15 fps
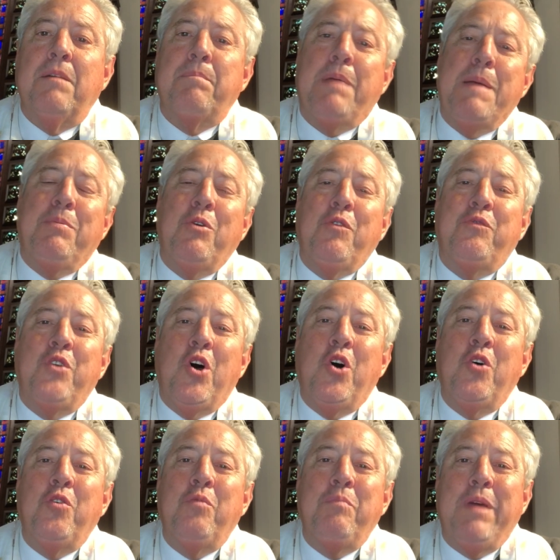People who have
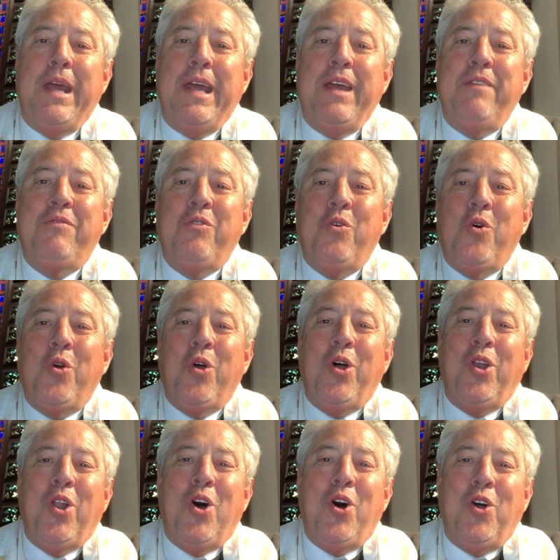known me for a
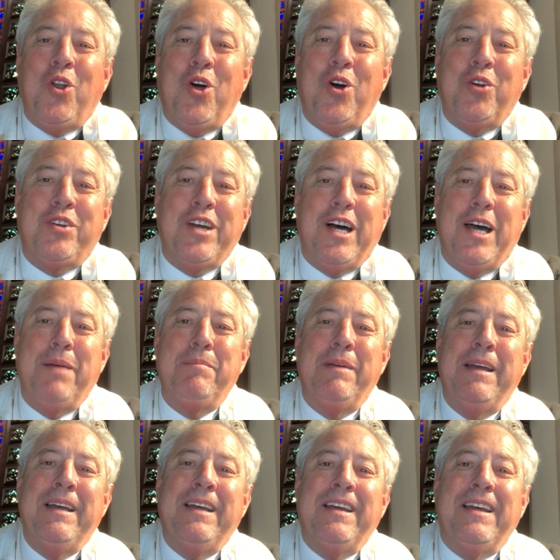long time
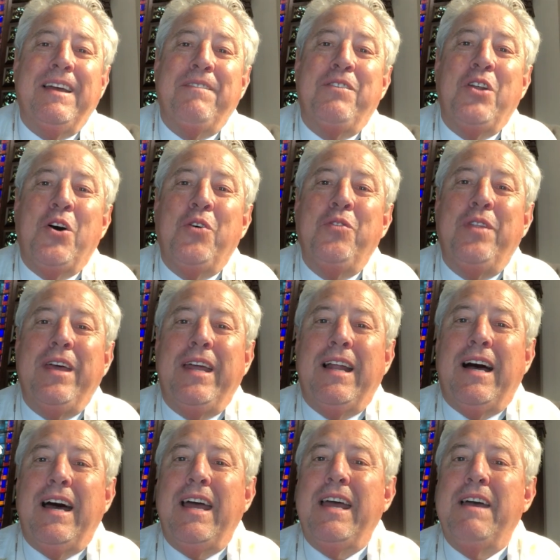have known that
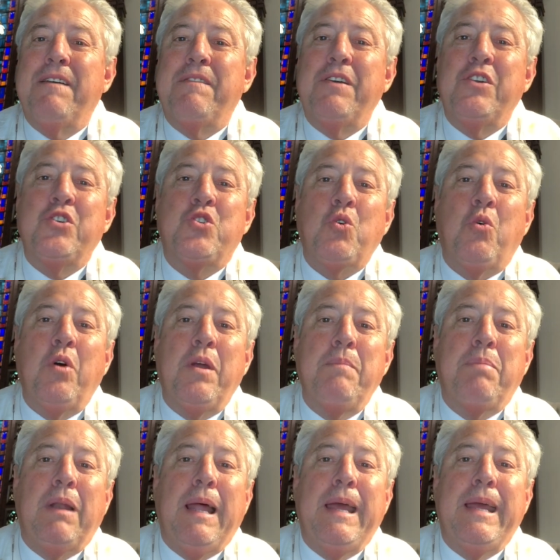I have enjoyed
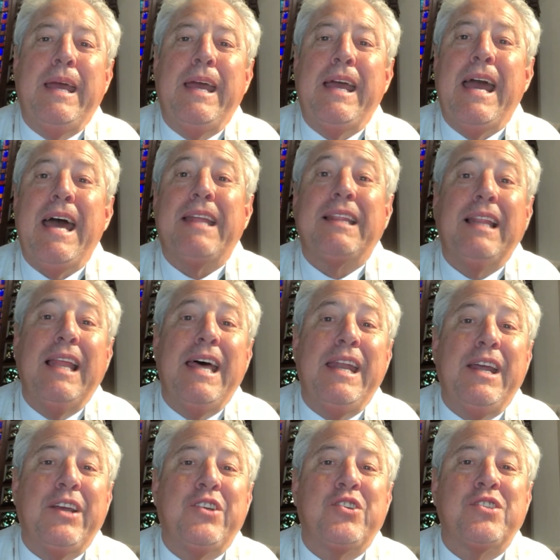playing
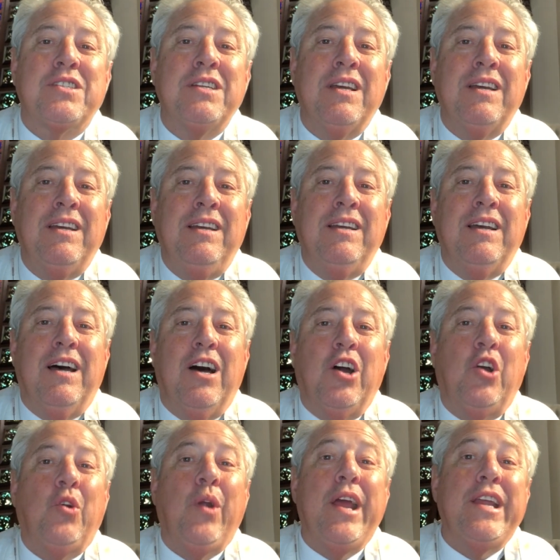athletics a
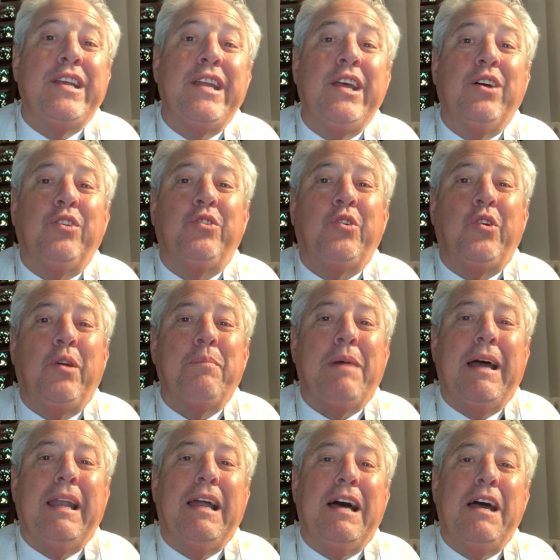great deal during my
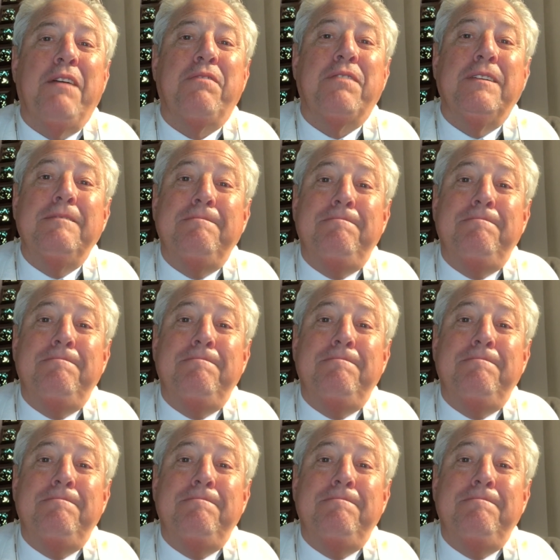life.